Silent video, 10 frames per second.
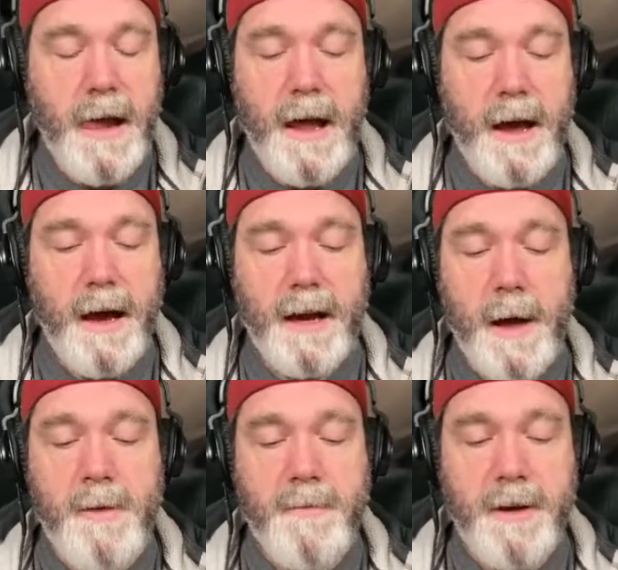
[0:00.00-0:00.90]

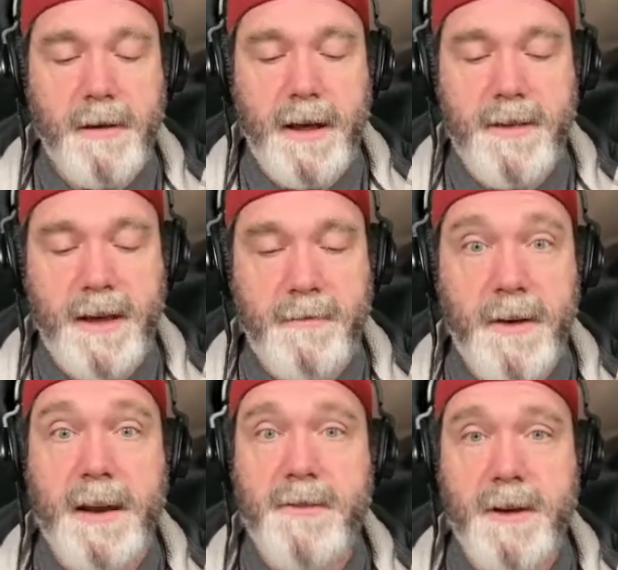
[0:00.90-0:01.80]
Goblinville is a
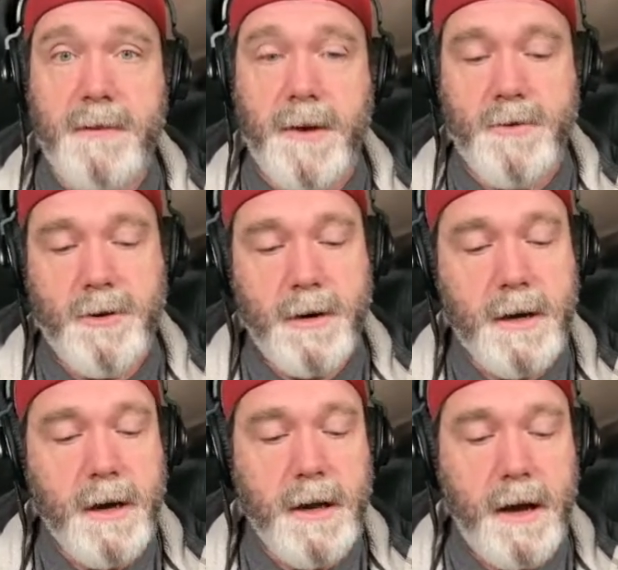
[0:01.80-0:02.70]
fantasy adventure
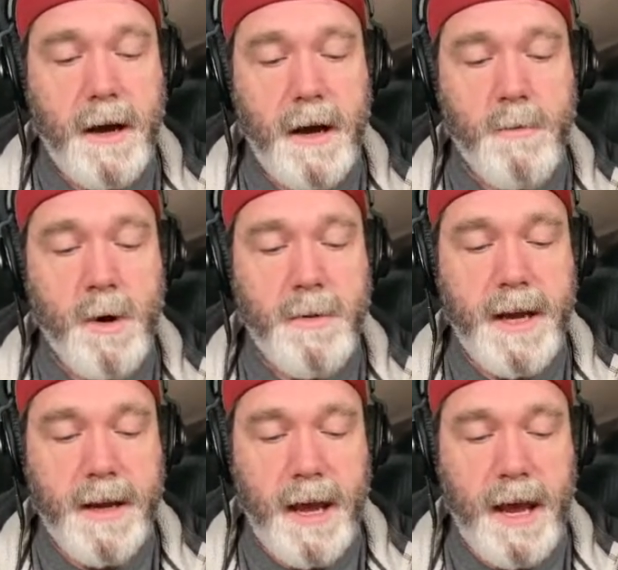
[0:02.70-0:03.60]
role-playing
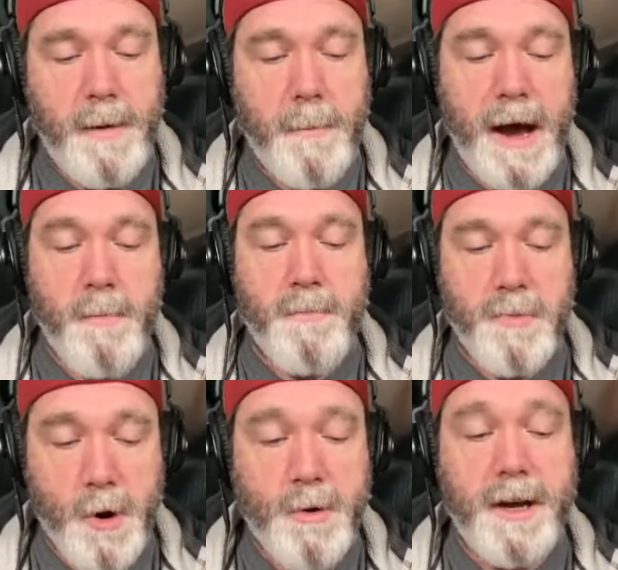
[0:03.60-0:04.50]
game about
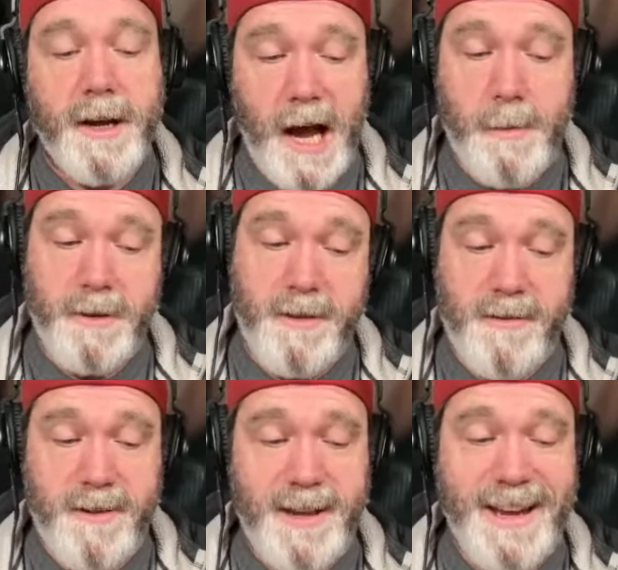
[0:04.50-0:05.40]
broke
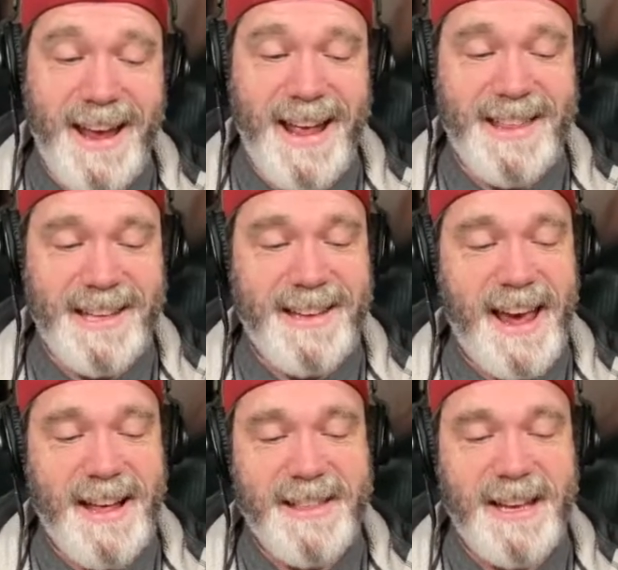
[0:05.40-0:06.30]
goblins and the
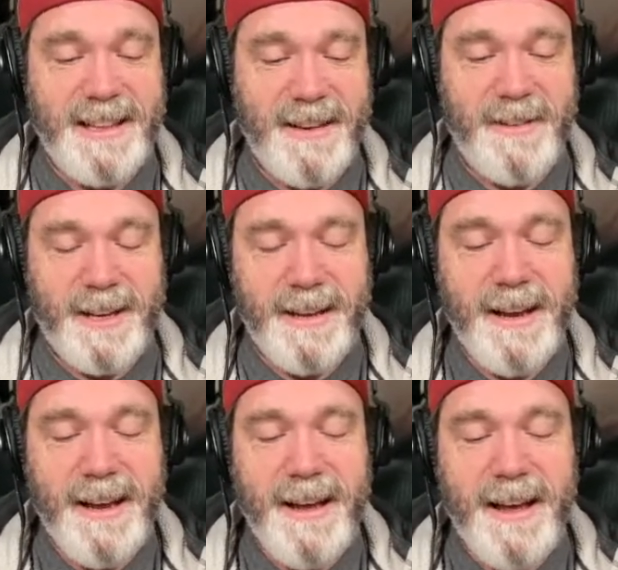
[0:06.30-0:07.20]
town they live in.
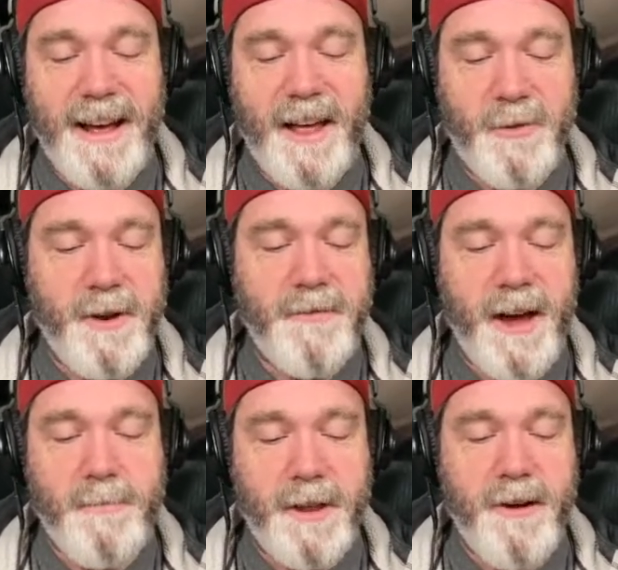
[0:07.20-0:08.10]
3 to
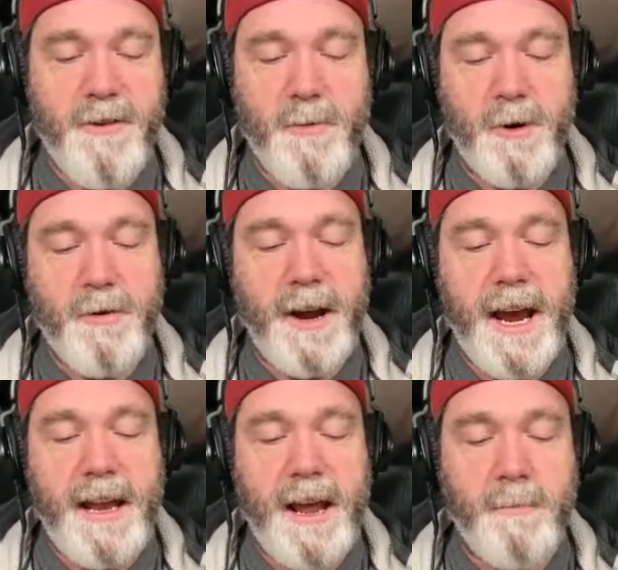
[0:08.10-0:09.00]
5 players will
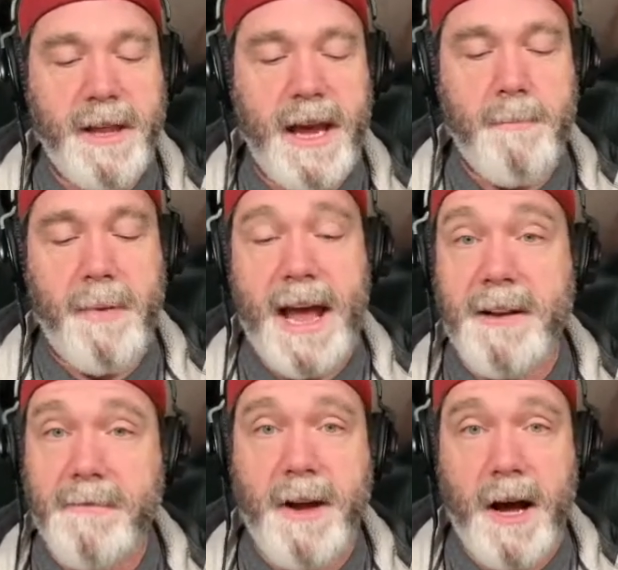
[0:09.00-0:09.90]
create and play a band
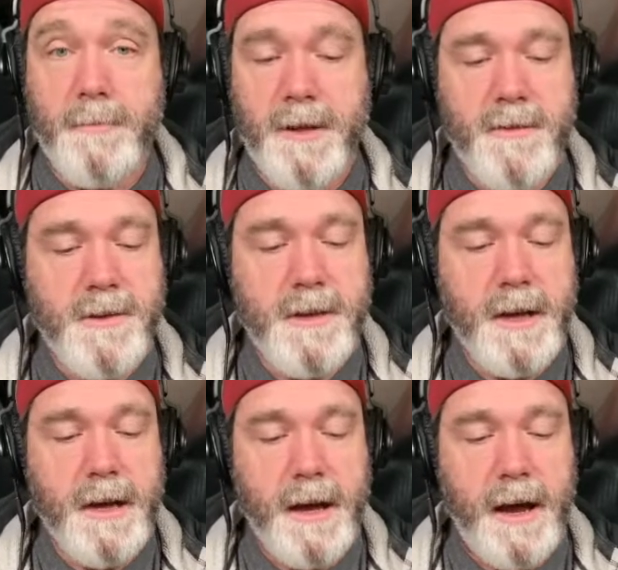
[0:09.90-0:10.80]
of goblins
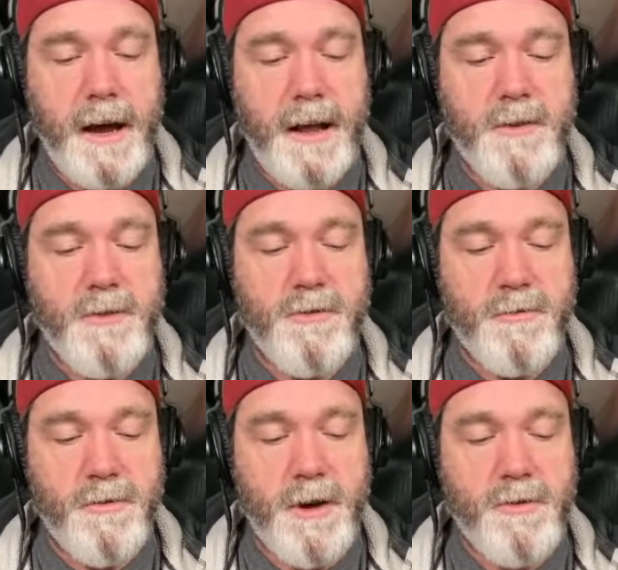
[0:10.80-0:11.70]
in search of
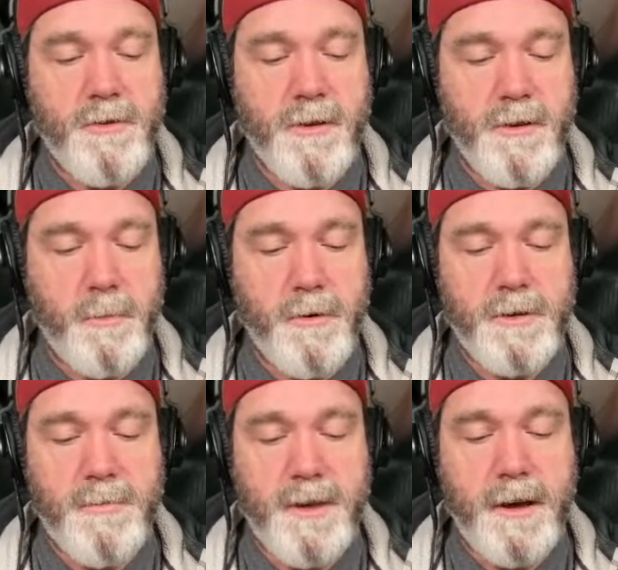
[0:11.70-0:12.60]
treasure to support
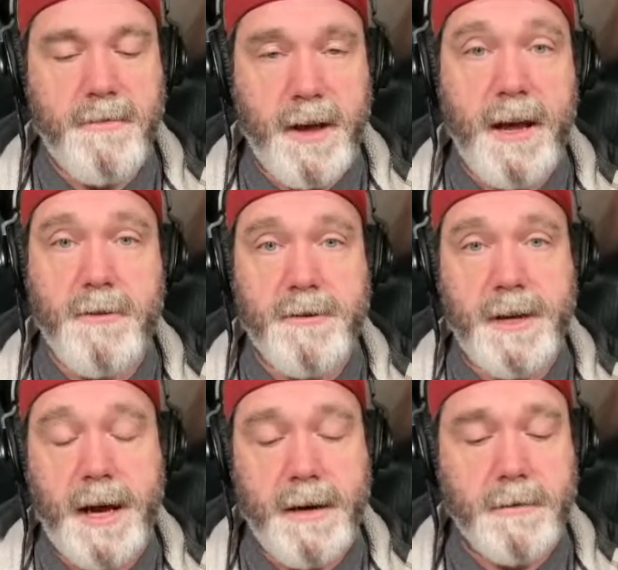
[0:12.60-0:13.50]
themselves and their
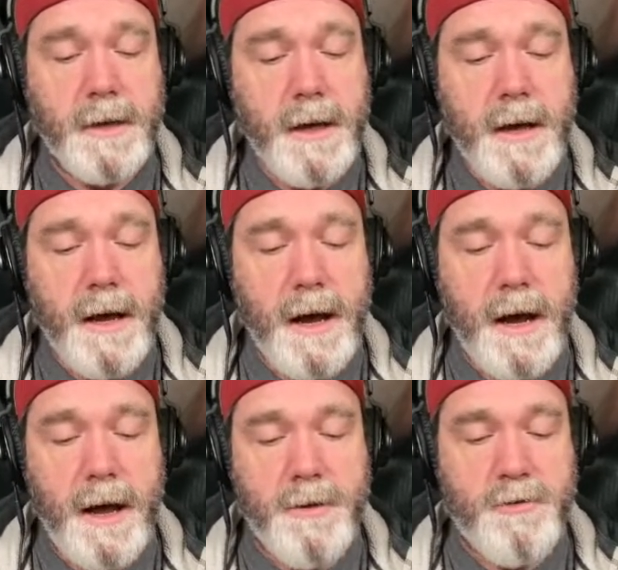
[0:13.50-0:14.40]
town.
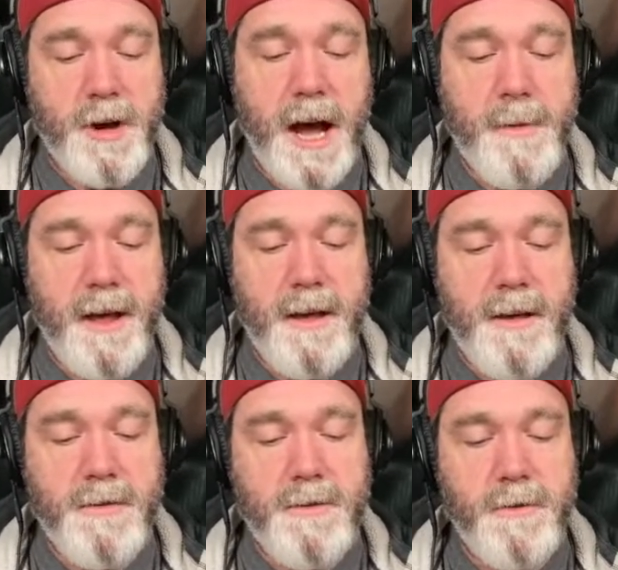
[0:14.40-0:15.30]
Their job
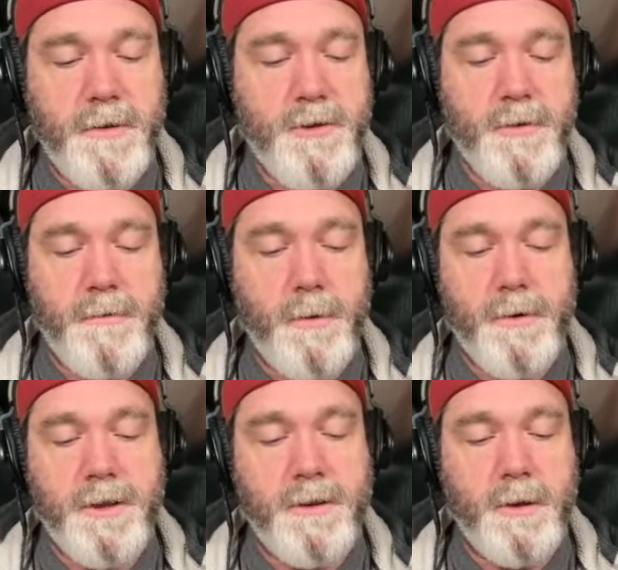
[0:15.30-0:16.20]
is to venture forth
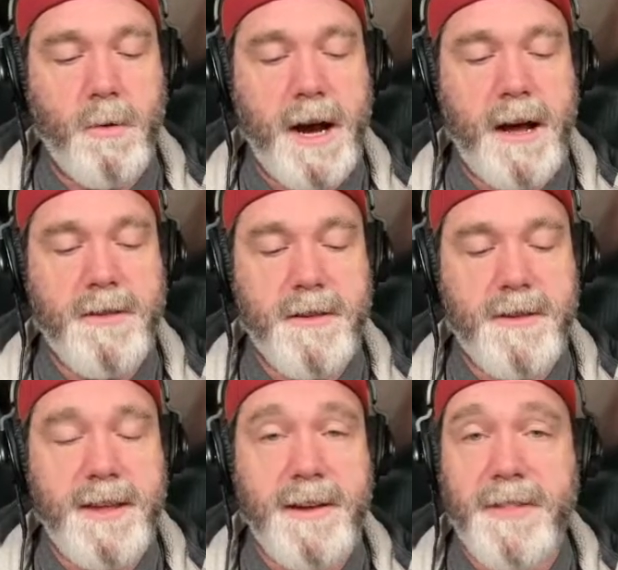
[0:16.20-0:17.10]
into the wilds and
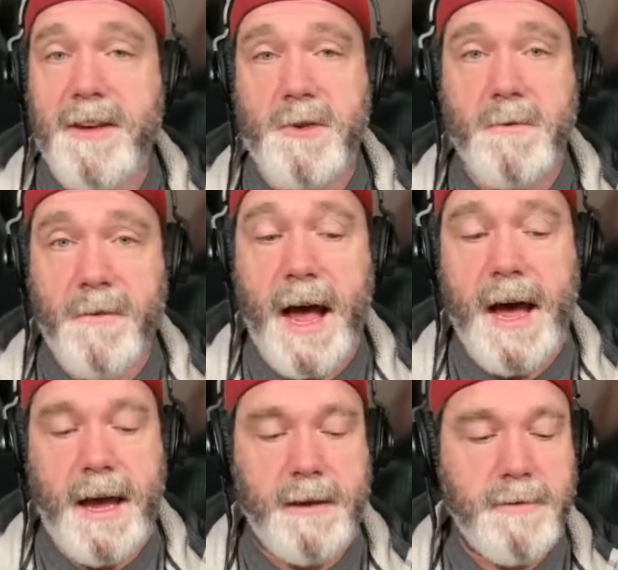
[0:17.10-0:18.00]
see if they
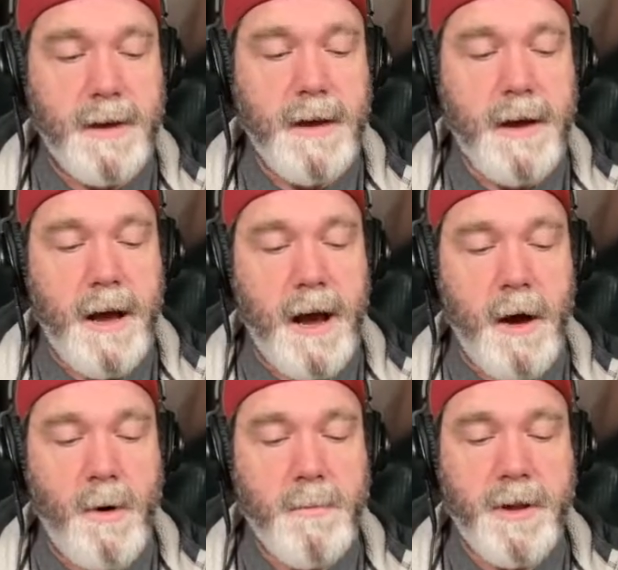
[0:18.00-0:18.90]
survive.
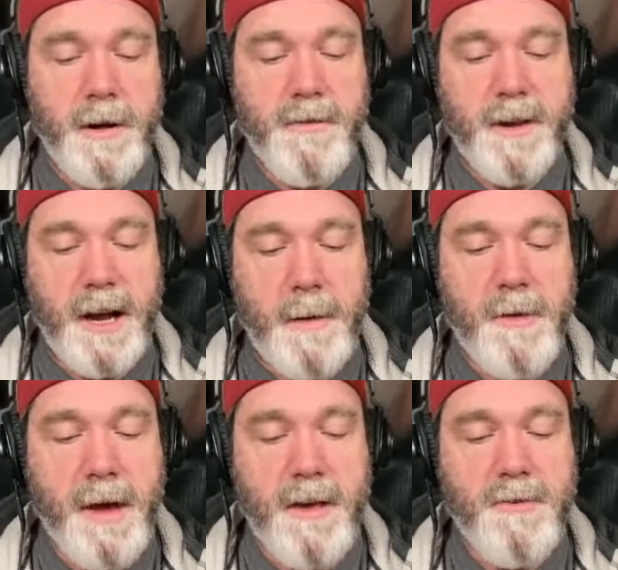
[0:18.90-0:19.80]
One player is the Goblin
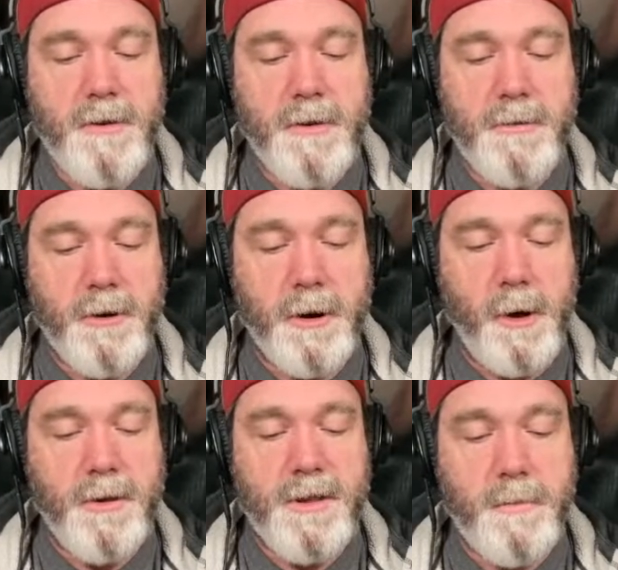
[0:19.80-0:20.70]
Master. Their goal
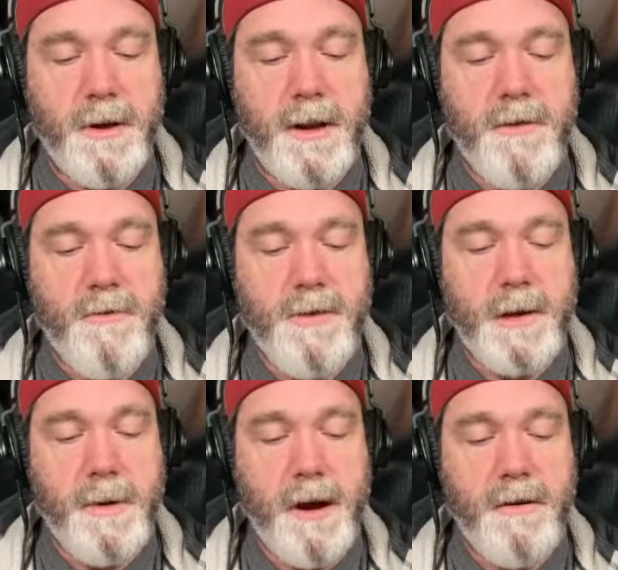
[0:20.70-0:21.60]
is to put interesting
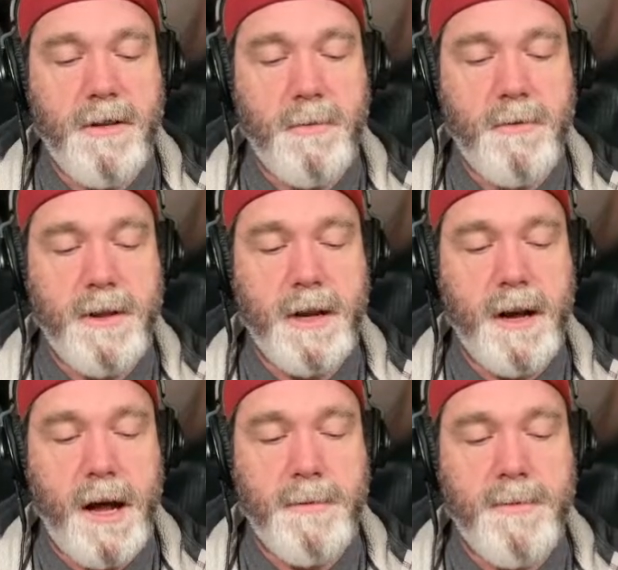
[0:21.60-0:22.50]
perils between the
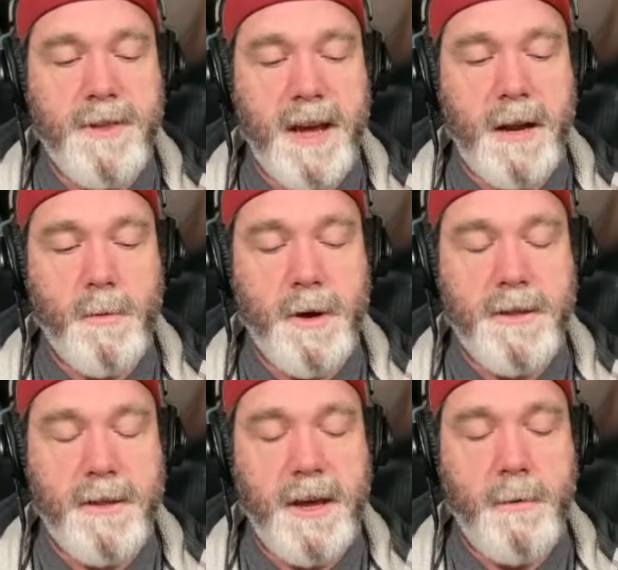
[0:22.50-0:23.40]
goblins and what
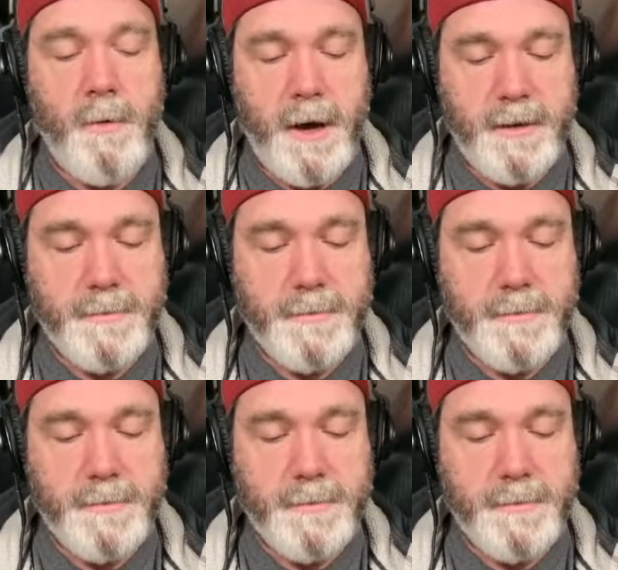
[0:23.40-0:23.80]
they want.